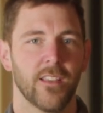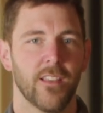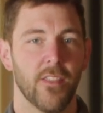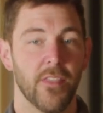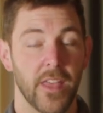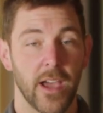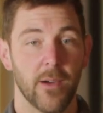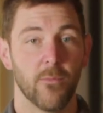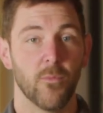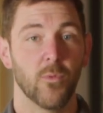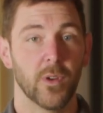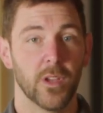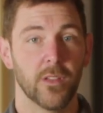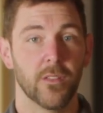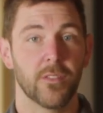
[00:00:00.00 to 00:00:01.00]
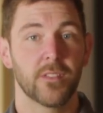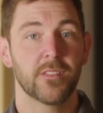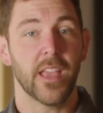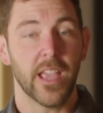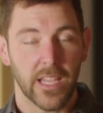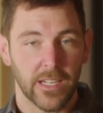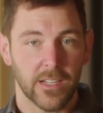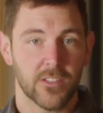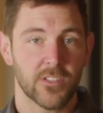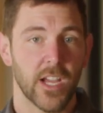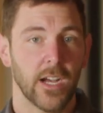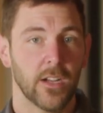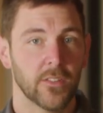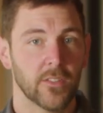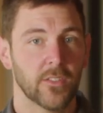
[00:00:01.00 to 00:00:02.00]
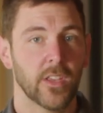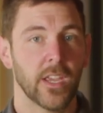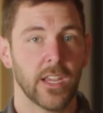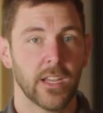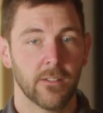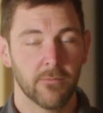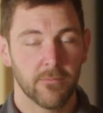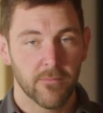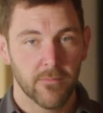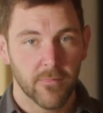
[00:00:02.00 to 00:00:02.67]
them with taking a child and saying,